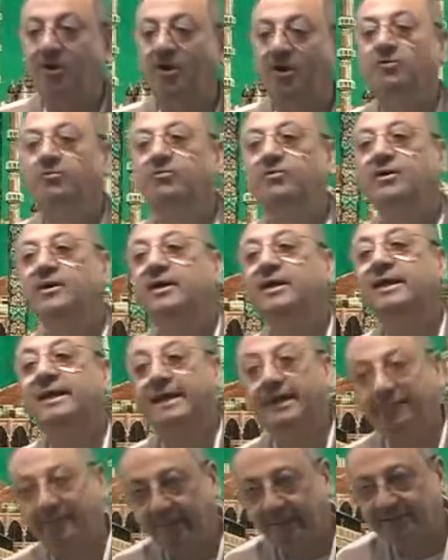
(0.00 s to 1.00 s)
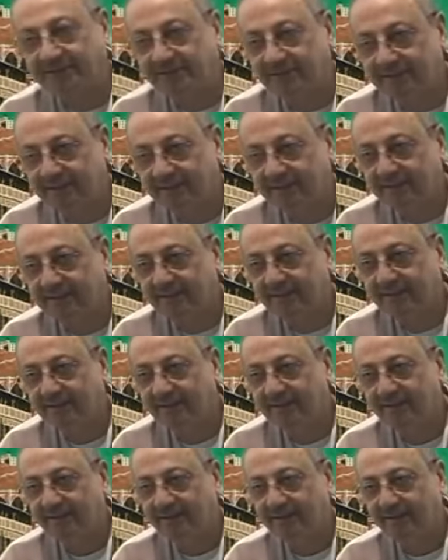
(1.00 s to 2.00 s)
of capacity.
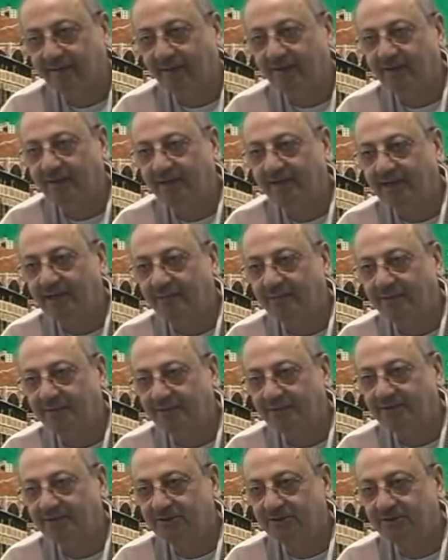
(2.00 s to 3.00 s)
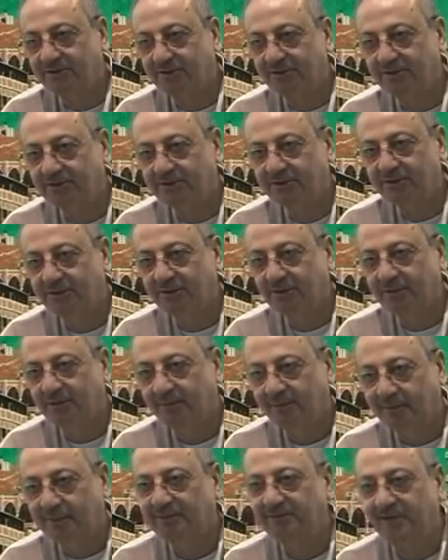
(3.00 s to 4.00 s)
Got the idea, brothers and sisters?
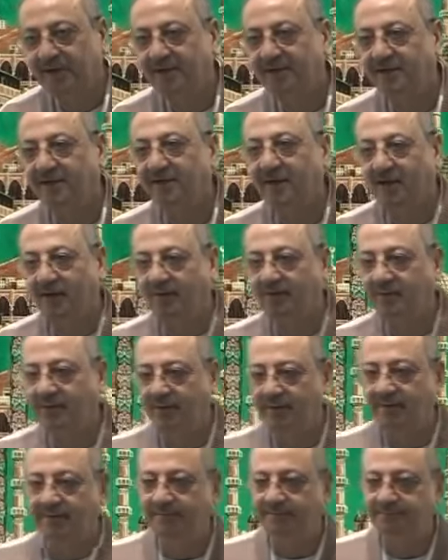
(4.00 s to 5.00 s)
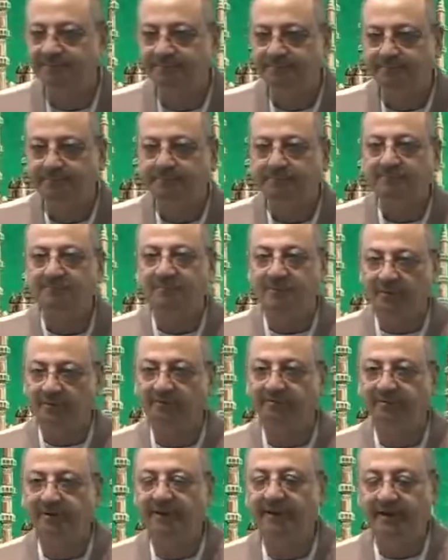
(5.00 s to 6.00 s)
Please write it down
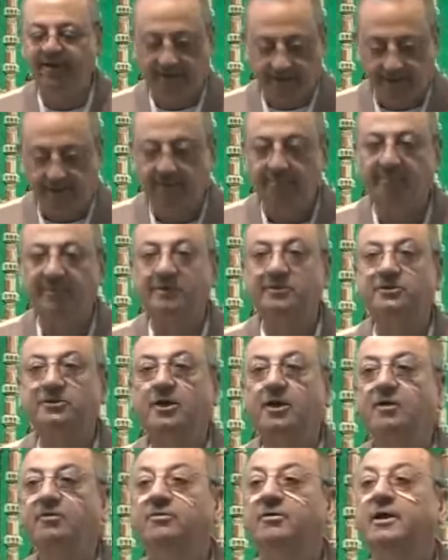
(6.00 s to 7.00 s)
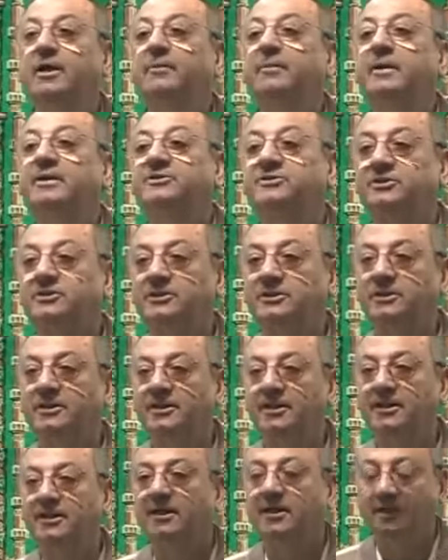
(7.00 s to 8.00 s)
briefly. Measure of capacity.
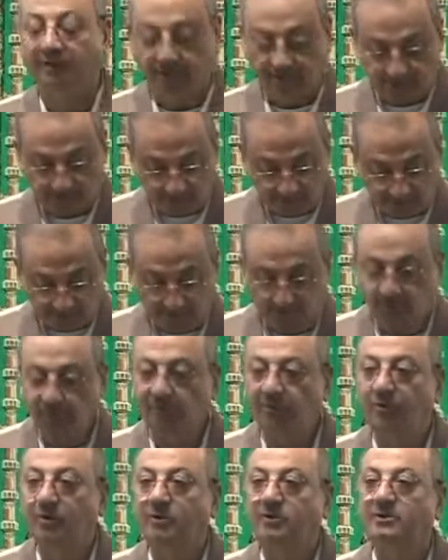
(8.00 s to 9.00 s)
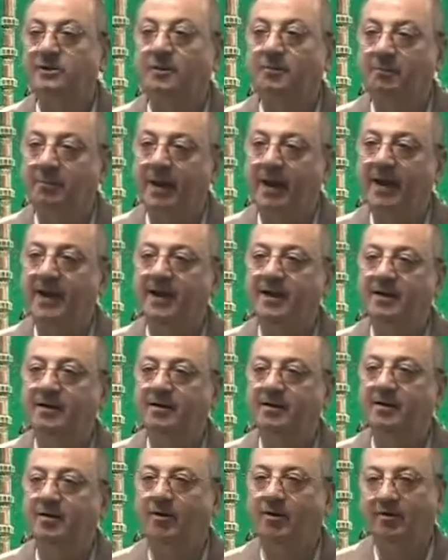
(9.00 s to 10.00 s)
So the bag
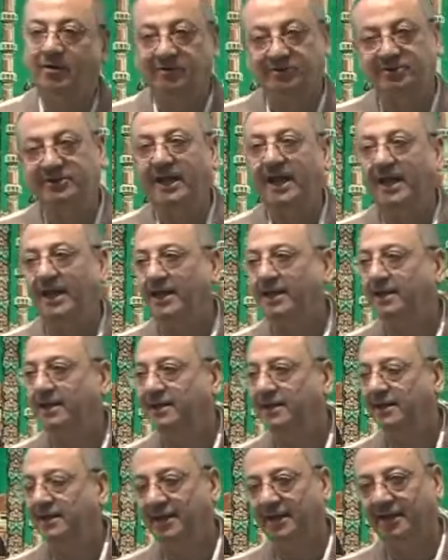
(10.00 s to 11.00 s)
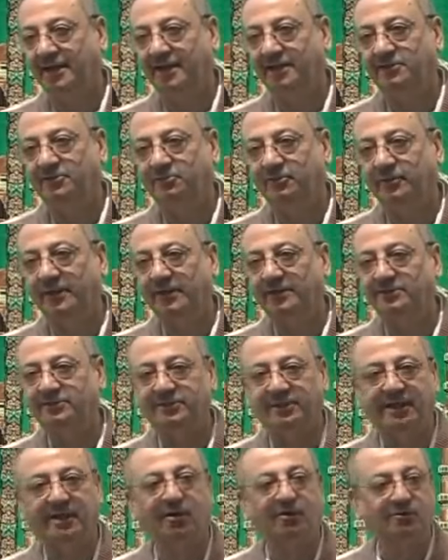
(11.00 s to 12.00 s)
or a sack, in English we can
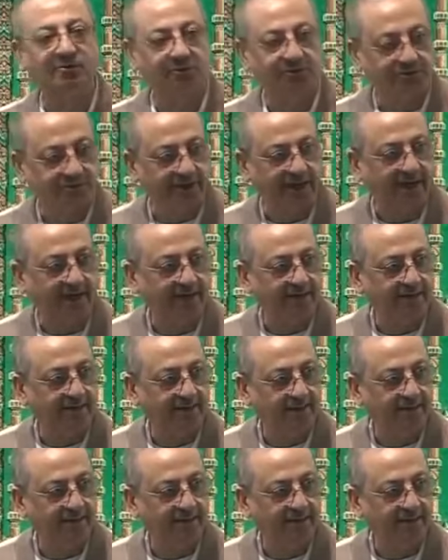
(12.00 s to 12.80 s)
say also sack,